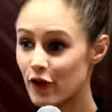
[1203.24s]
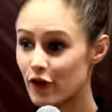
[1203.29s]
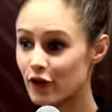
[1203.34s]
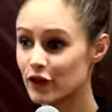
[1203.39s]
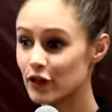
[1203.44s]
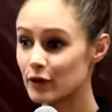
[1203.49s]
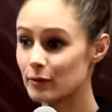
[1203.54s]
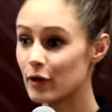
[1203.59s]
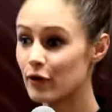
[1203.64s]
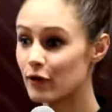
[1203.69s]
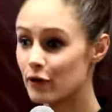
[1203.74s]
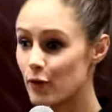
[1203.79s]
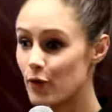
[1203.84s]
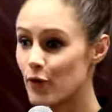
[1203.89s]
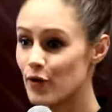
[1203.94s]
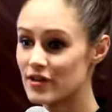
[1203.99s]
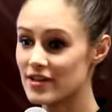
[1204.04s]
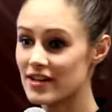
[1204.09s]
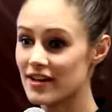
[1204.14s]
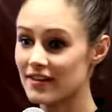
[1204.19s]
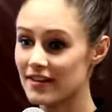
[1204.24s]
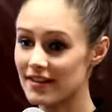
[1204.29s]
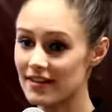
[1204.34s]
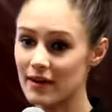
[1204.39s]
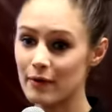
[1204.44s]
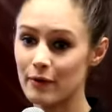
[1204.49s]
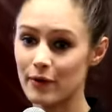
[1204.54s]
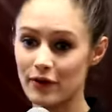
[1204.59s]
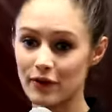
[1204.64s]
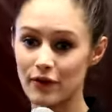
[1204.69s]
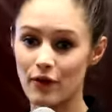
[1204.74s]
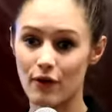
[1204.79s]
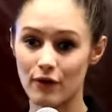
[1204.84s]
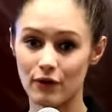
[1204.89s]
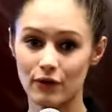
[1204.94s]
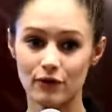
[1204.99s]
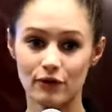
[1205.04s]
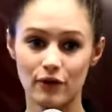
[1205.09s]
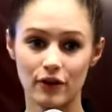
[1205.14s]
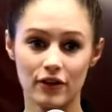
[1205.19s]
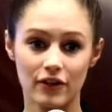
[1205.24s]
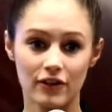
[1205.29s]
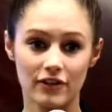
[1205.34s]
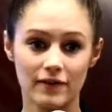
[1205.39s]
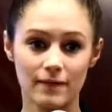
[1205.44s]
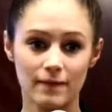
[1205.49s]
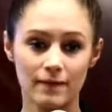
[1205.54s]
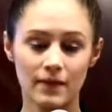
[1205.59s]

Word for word: volume of water that they would have gone through.